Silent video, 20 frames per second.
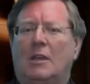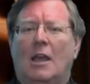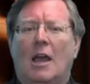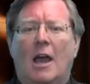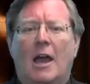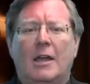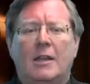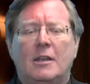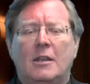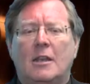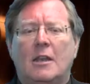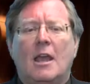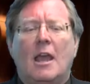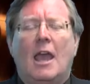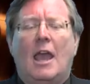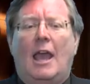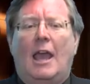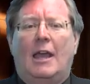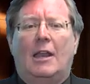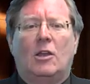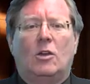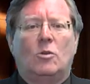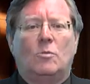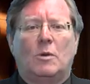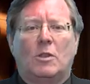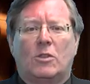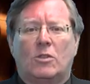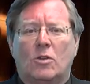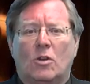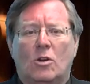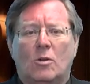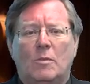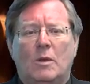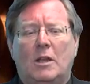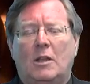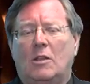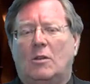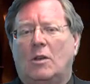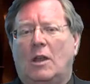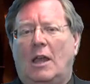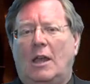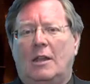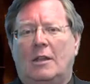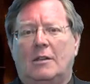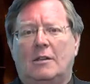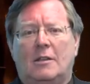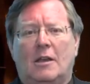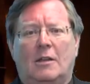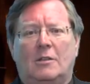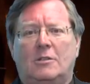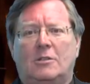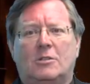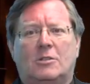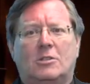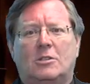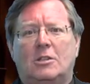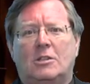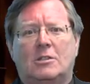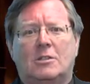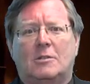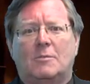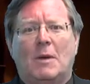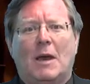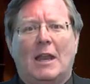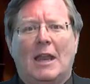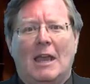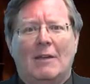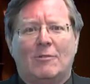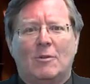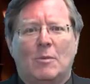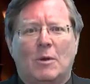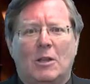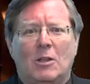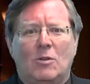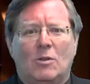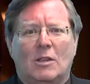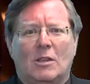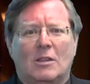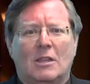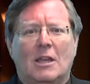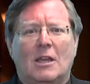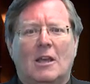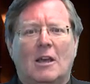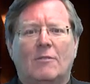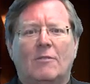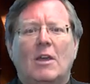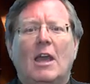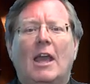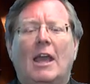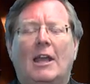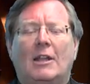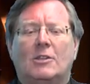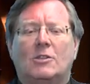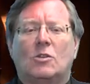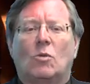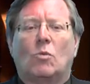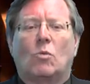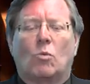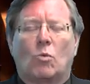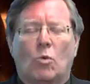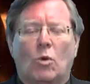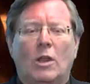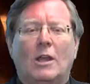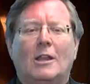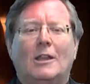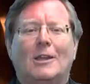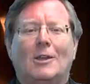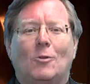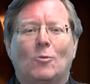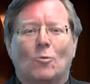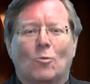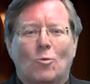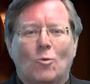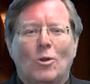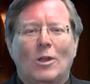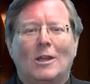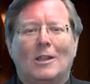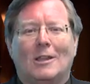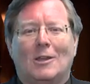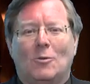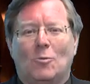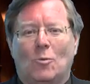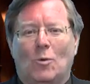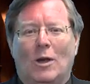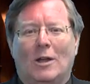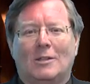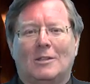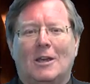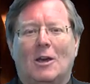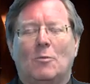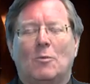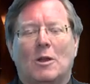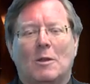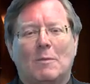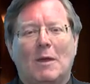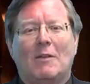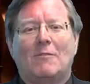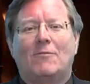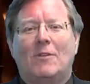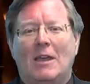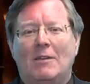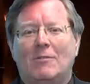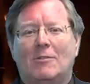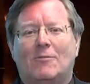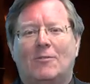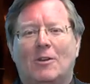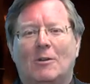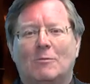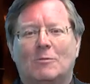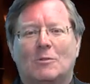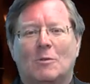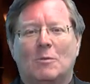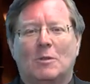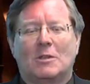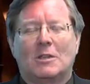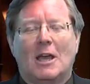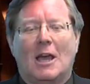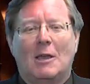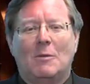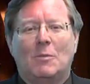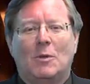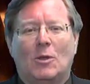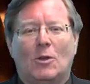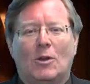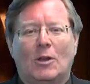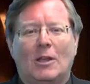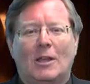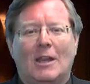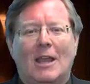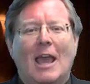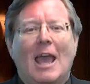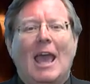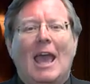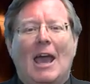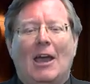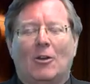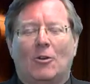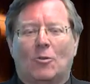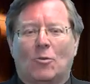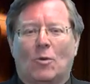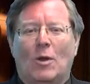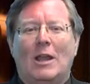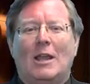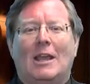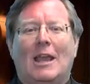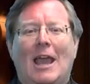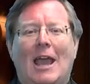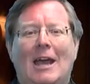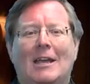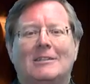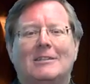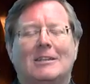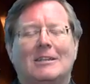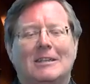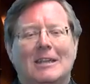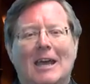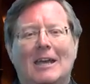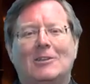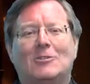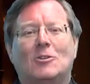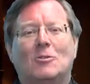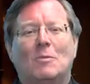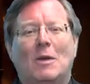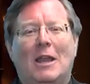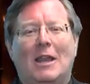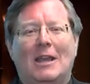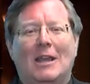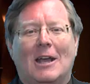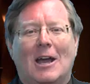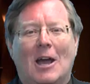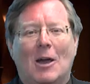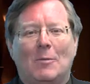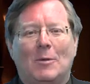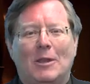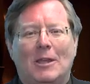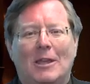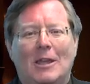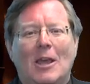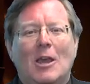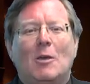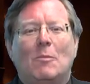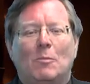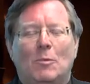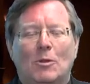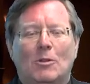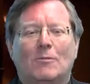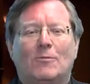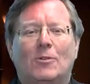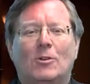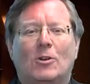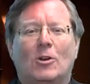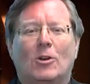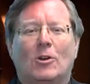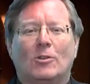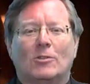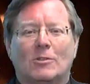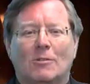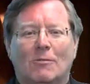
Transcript: Hutton and Uma Thurman and, and uh, just, just about everybody you can think of. It's really, really well done. One of my favorite films from the time period. A great cast, a nice romantic comedy. Beautiful Girls,